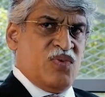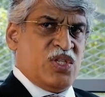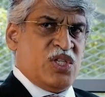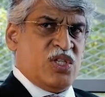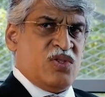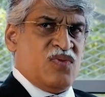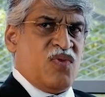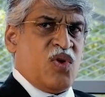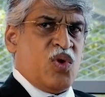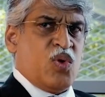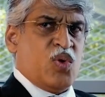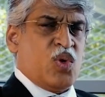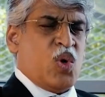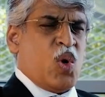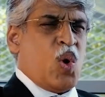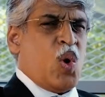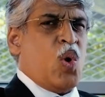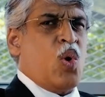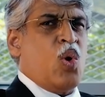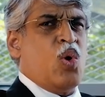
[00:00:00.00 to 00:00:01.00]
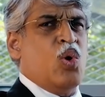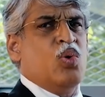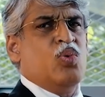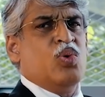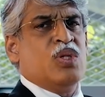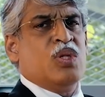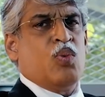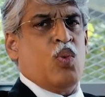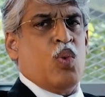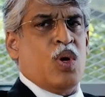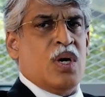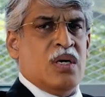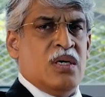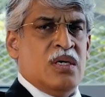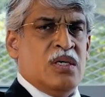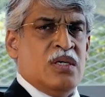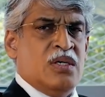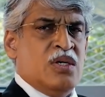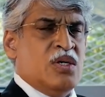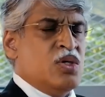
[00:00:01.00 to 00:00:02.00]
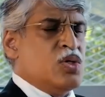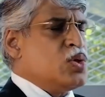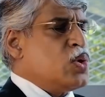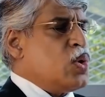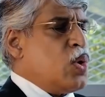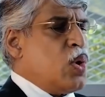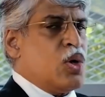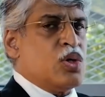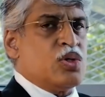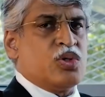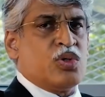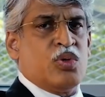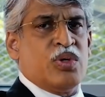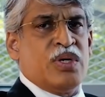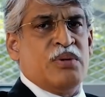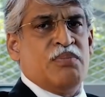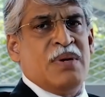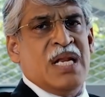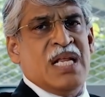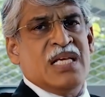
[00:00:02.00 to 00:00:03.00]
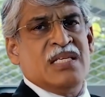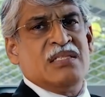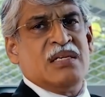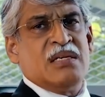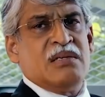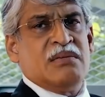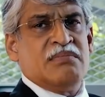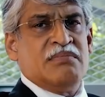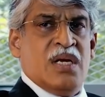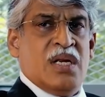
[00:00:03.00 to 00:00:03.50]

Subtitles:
which is followed all over the world, so also in Malaysia.